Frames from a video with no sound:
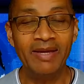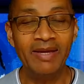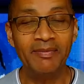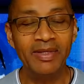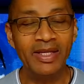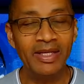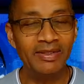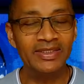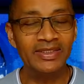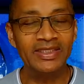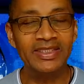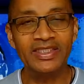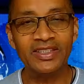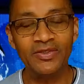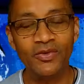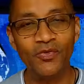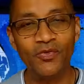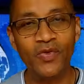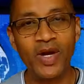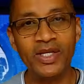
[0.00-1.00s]
And
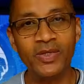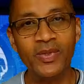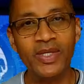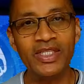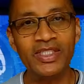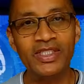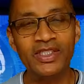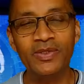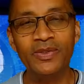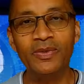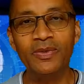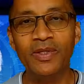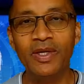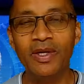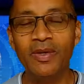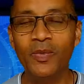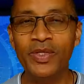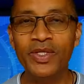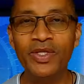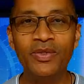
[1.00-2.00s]
just right quick, too,
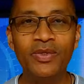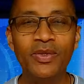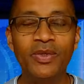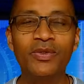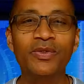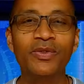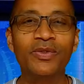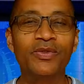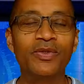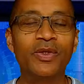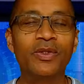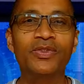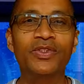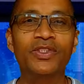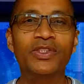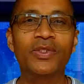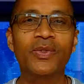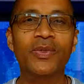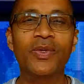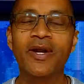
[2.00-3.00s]
when you go through the
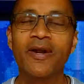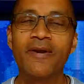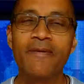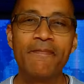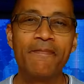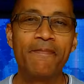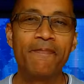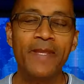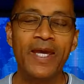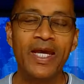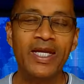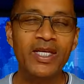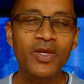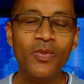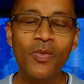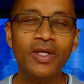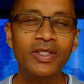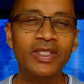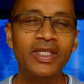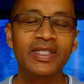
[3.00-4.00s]
grocery store and
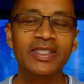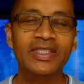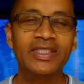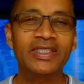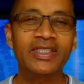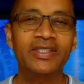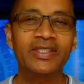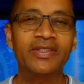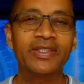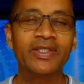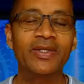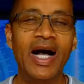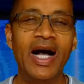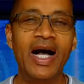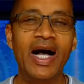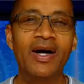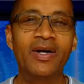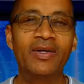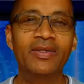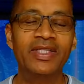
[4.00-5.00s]
you walk down a cereal
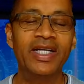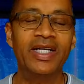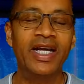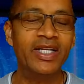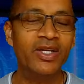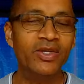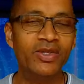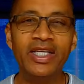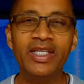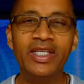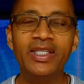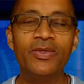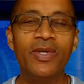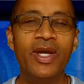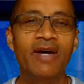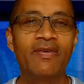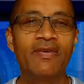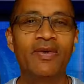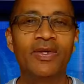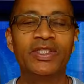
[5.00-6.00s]
aisle and you think you
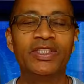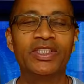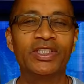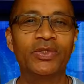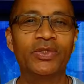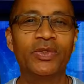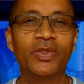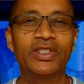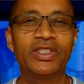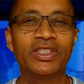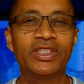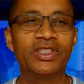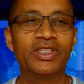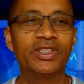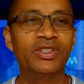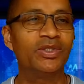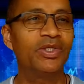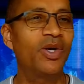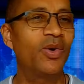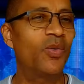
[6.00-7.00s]
have all these choices
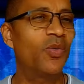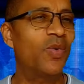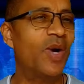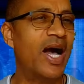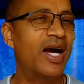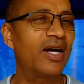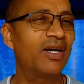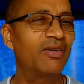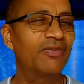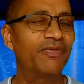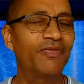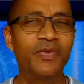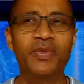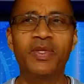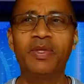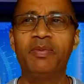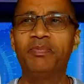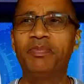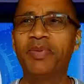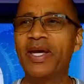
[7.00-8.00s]
and you go, wow,
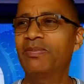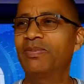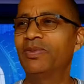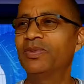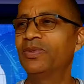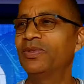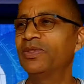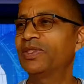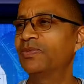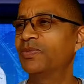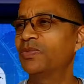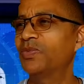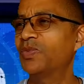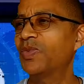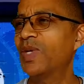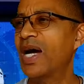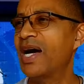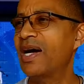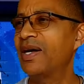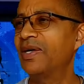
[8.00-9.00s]
Fruity Pebbles,
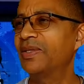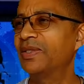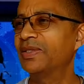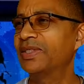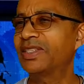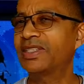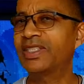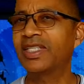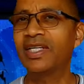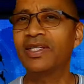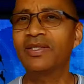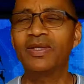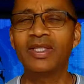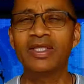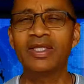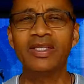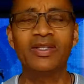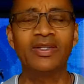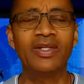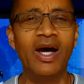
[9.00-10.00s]
wow, Skittles,
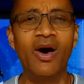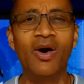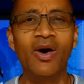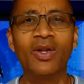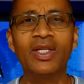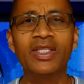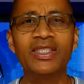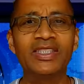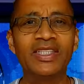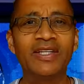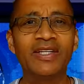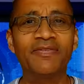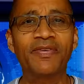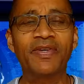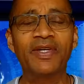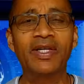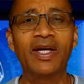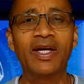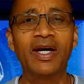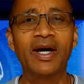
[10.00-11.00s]
all these
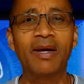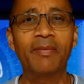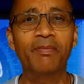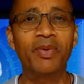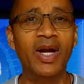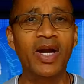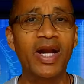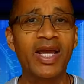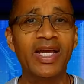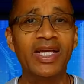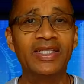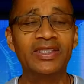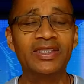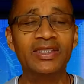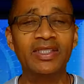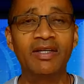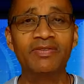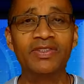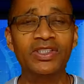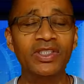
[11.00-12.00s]
different
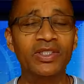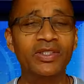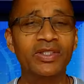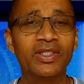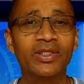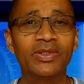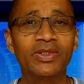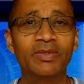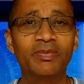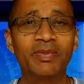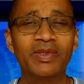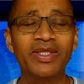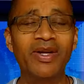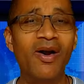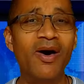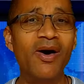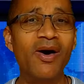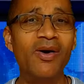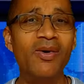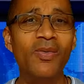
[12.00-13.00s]
brands of cereals, but
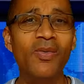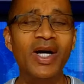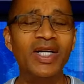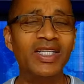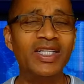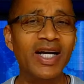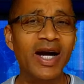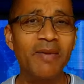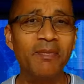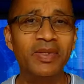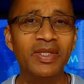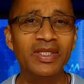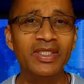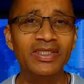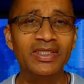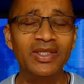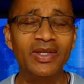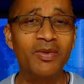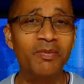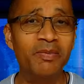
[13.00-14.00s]
they're all one
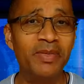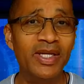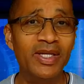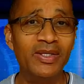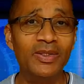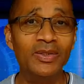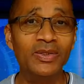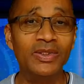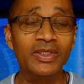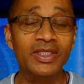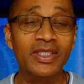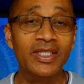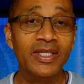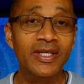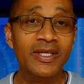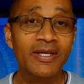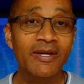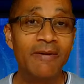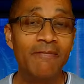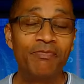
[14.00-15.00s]
company, General Mills.
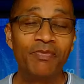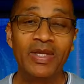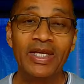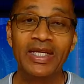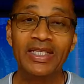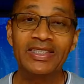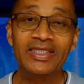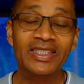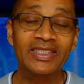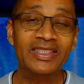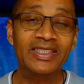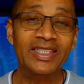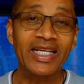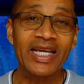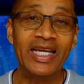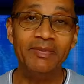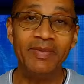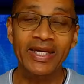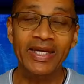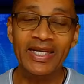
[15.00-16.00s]
It's the
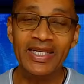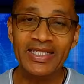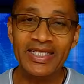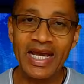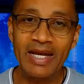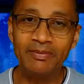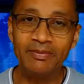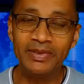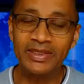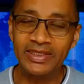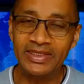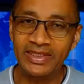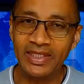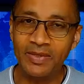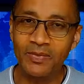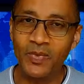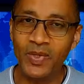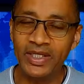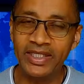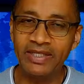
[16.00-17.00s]
same. Anytime
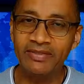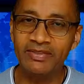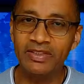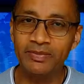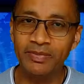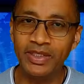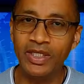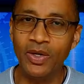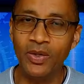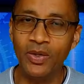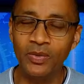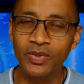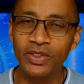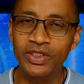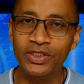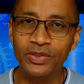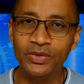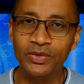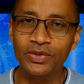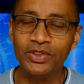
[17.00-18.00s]
someone gives me
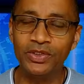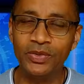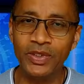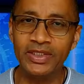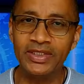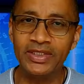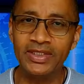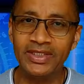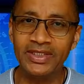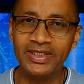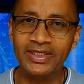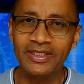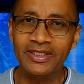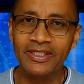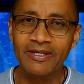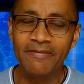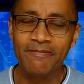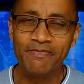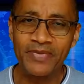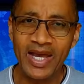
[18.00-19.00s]
only 2 choices,
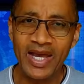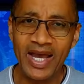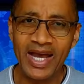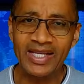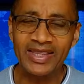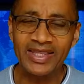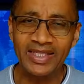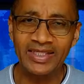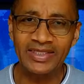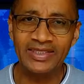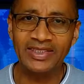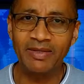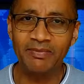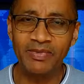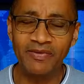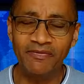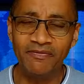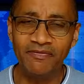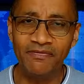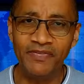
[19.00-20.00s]
I think
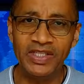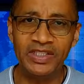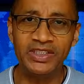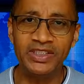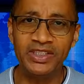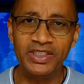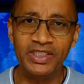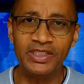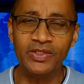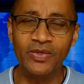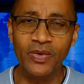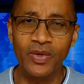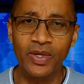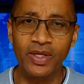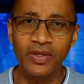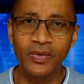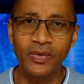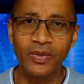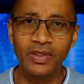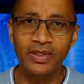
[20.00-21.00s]
something fishy is
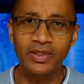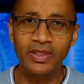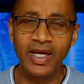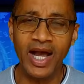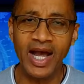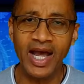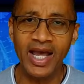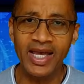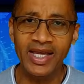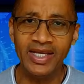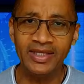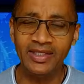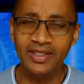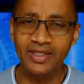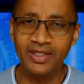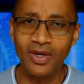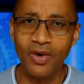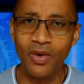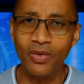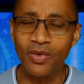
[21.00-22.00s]
going on. I hate the
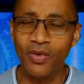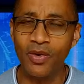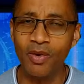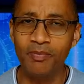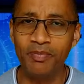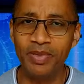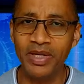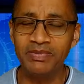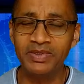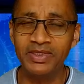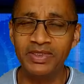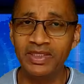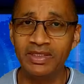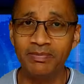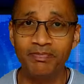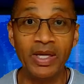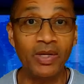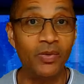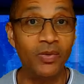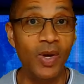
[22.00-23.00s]
Coke or Pepsi.
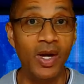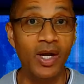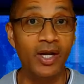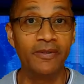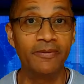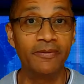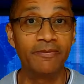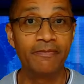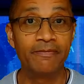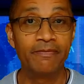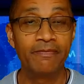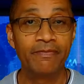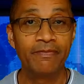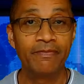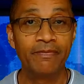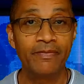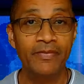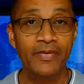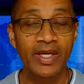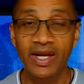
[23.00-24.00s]
Pick one.
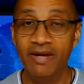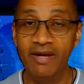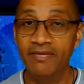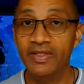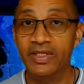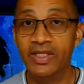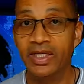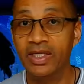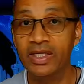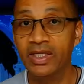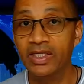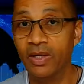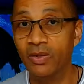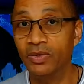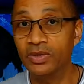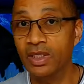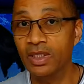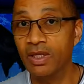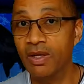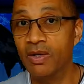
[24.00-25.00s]
And everything that
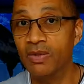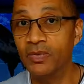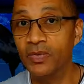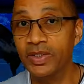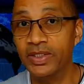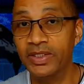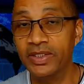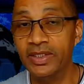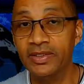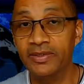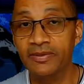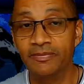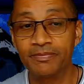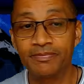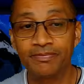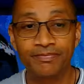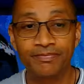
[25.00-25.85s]
goes along with it.